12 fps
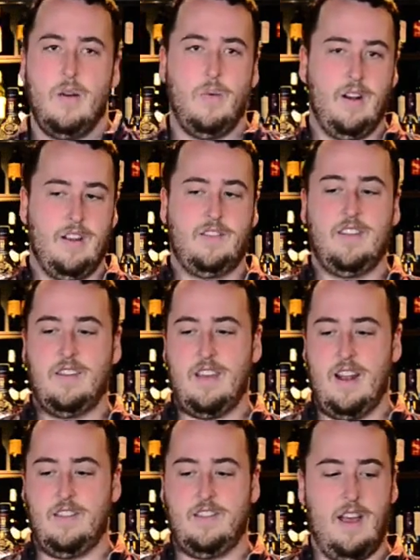We're going to set
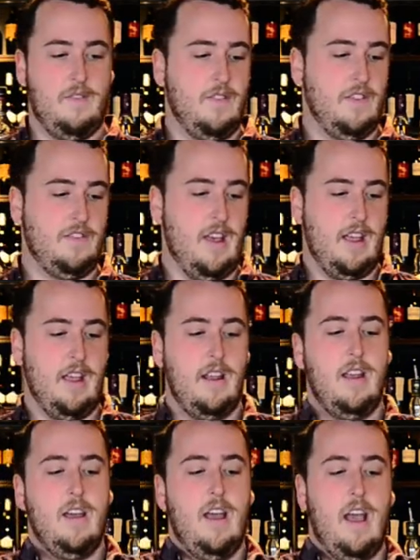that aside for a second.
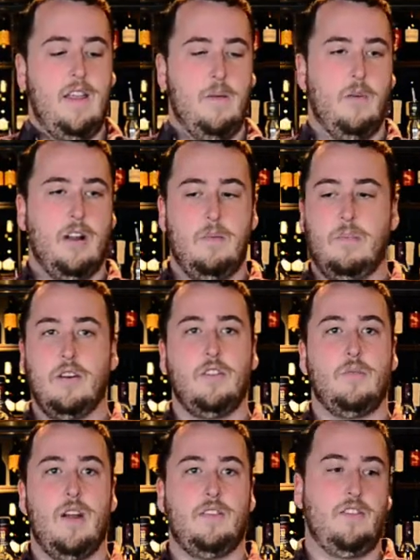And then we're going to build
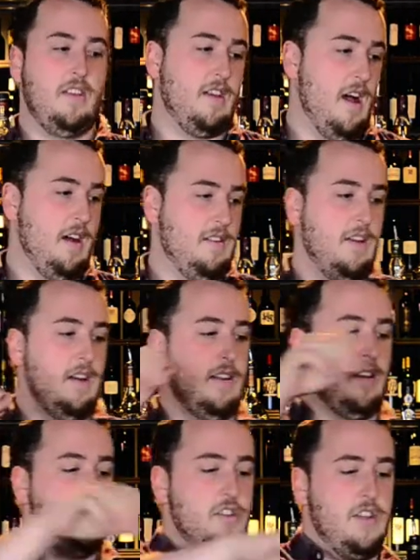the rest of the
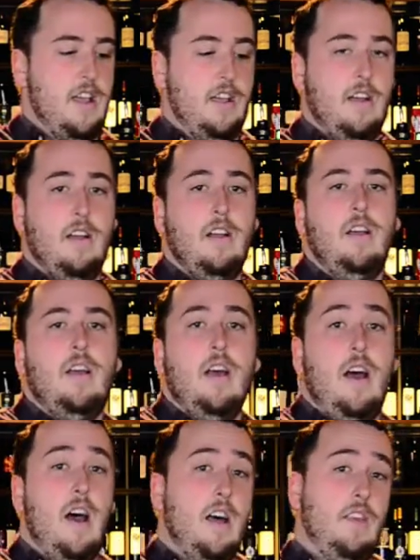cocktail in a shaker.
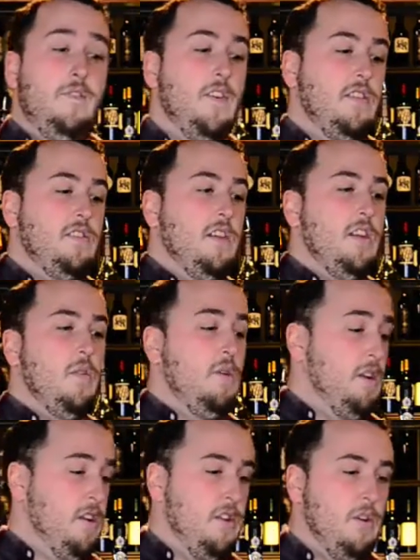The first thing you'll
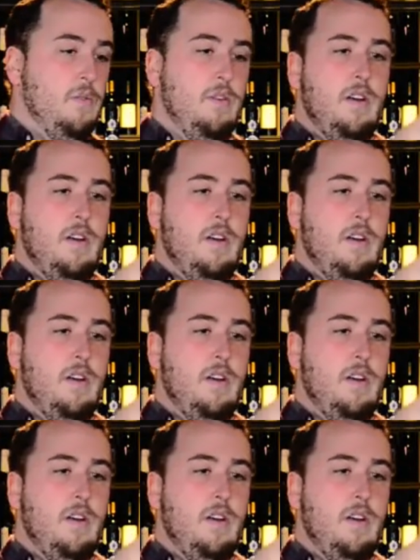want to do